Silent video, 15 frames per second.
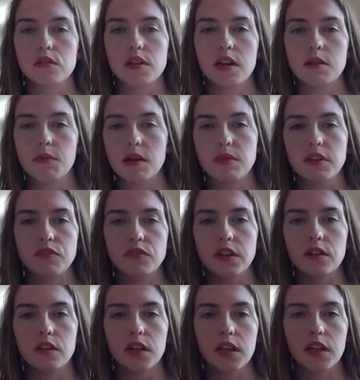and might be
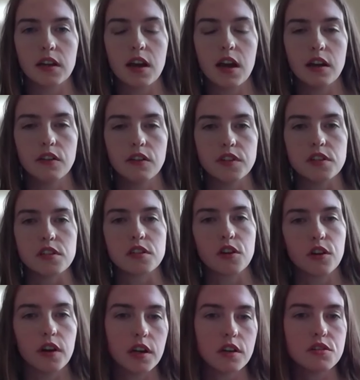feeling kind of
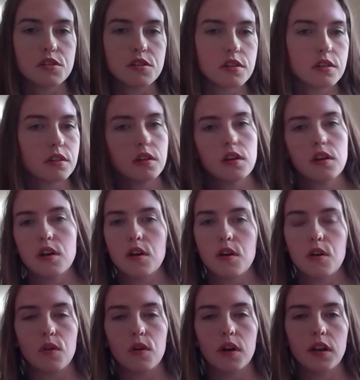discouraged
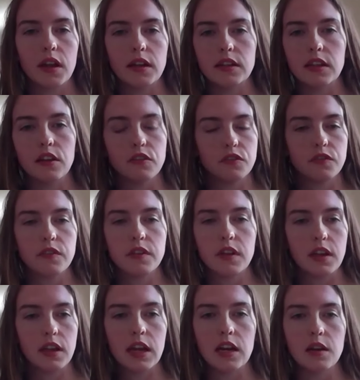or like they've
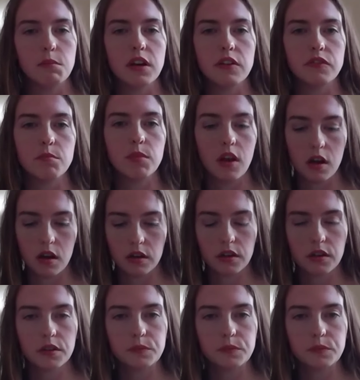hit a bit of a block?